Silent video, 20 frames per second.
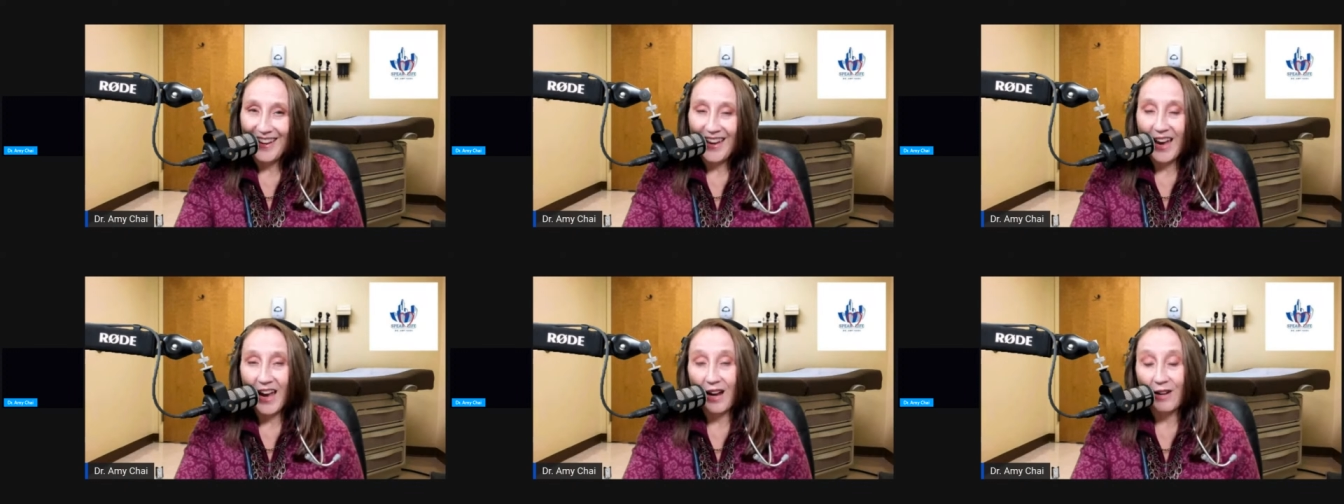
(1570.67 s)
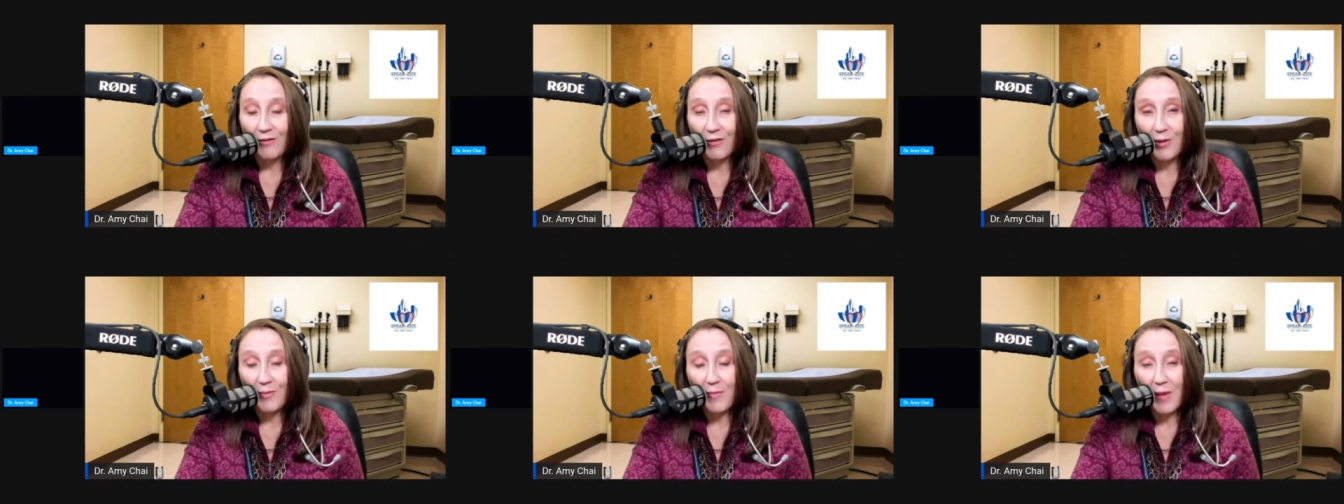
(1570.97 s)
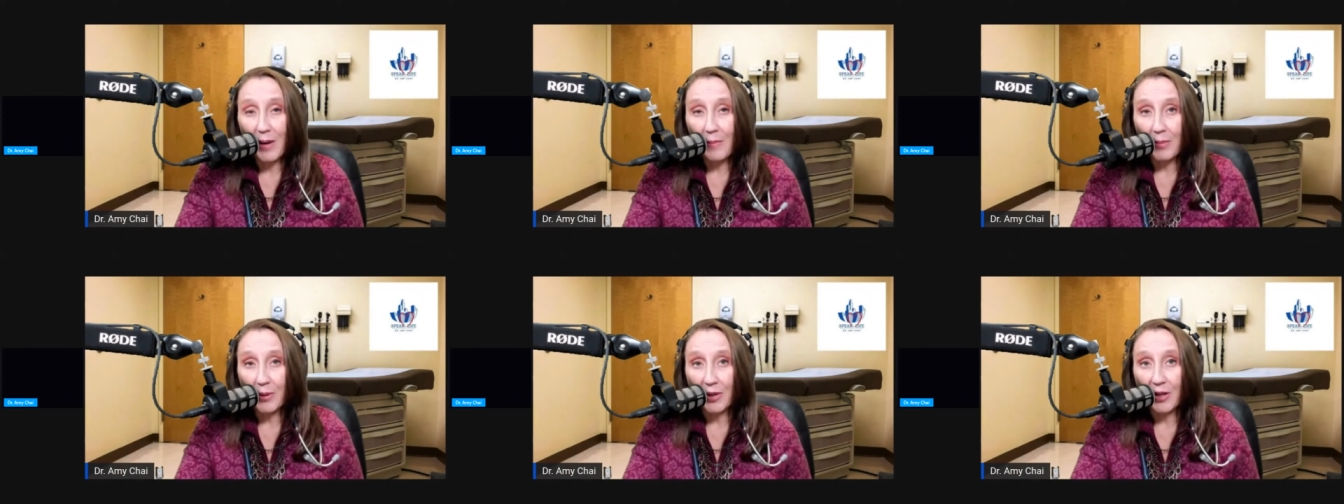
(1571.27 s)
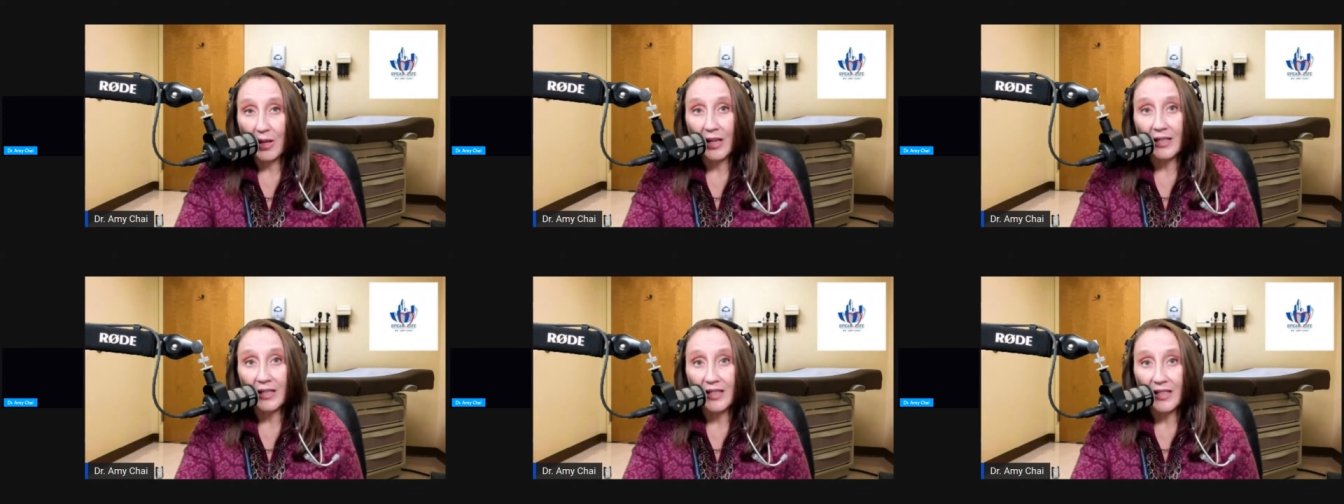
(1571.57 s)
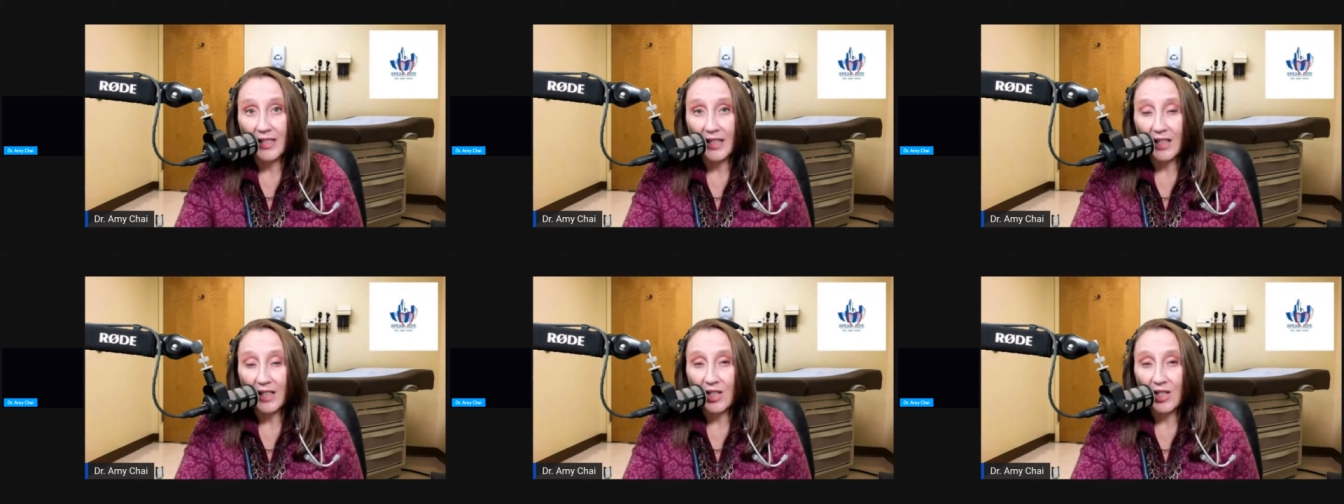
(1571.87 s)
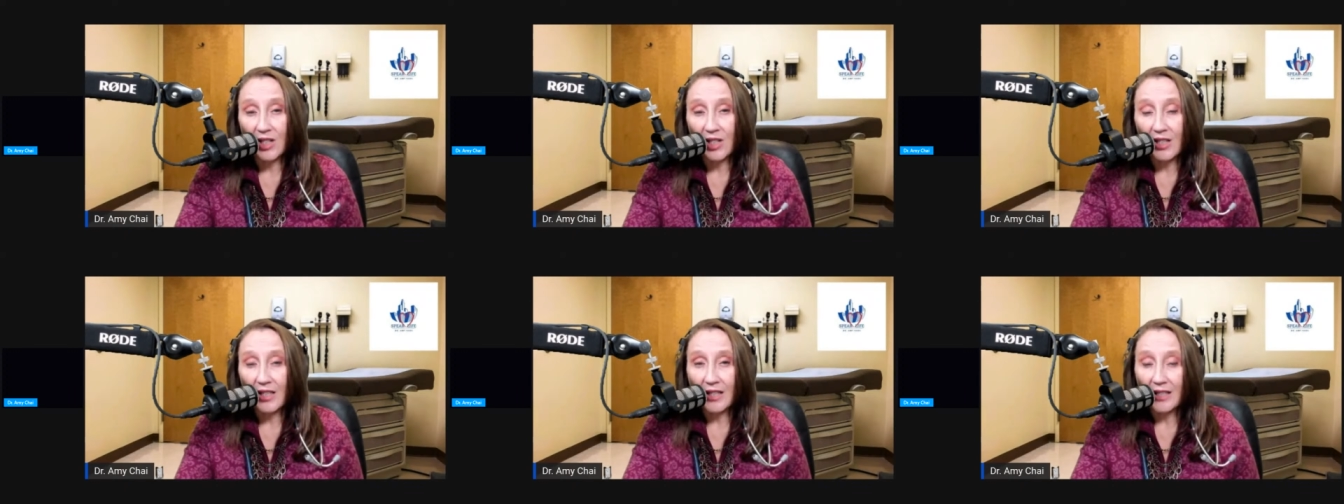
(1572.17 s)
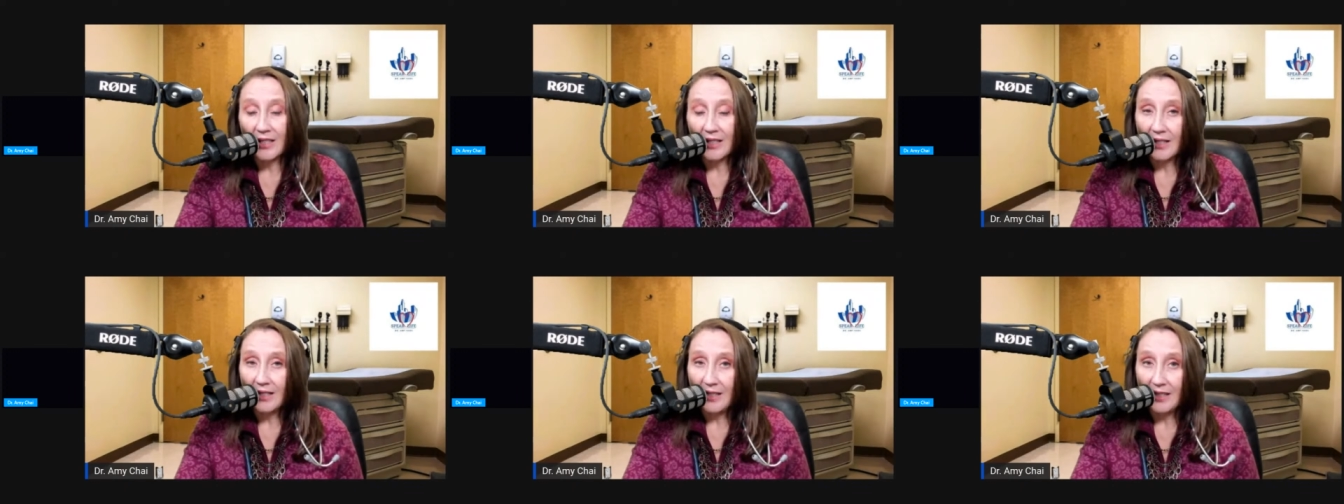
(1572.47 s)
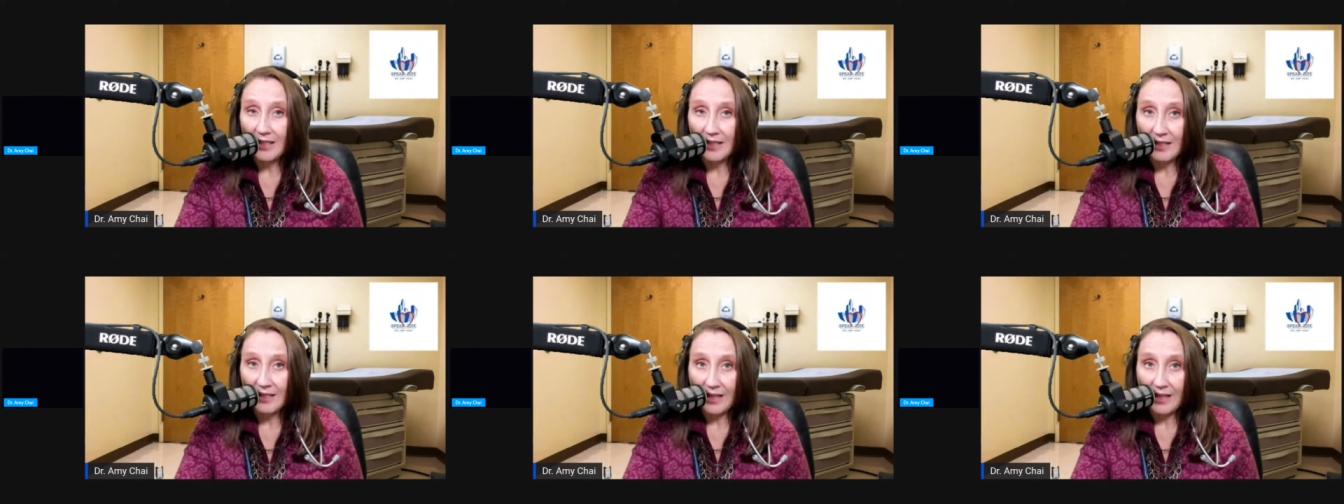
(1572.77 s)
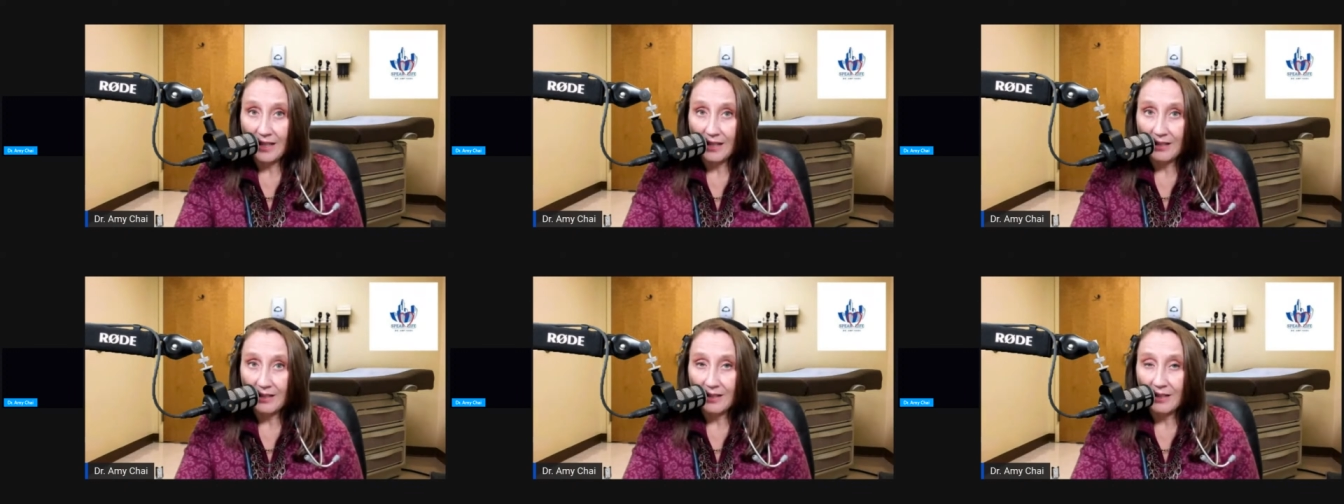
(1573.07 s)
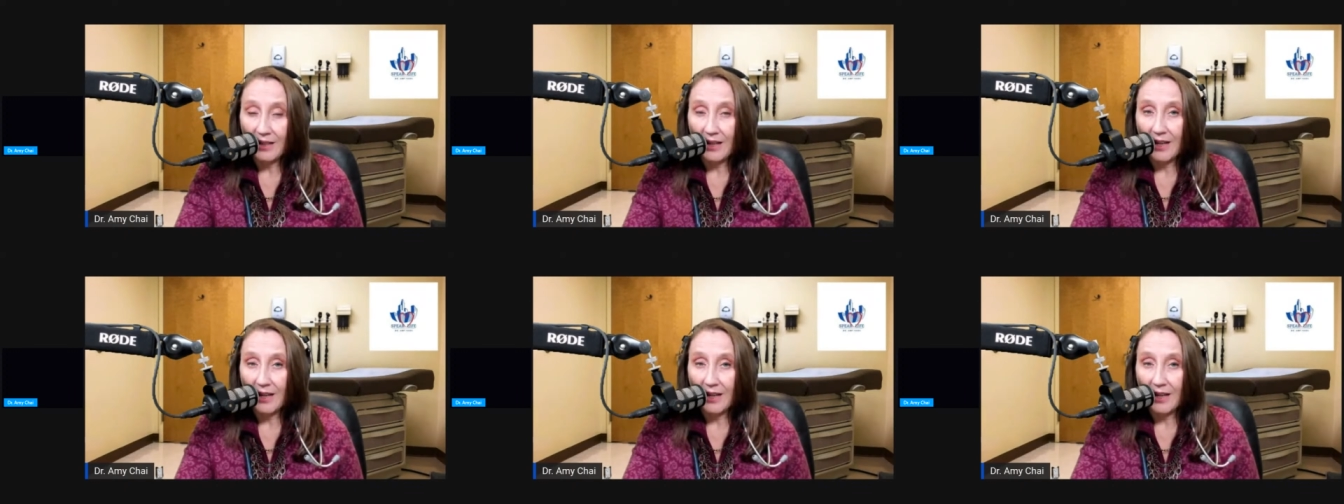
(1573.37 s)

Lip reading: And remember, addiction is a disease.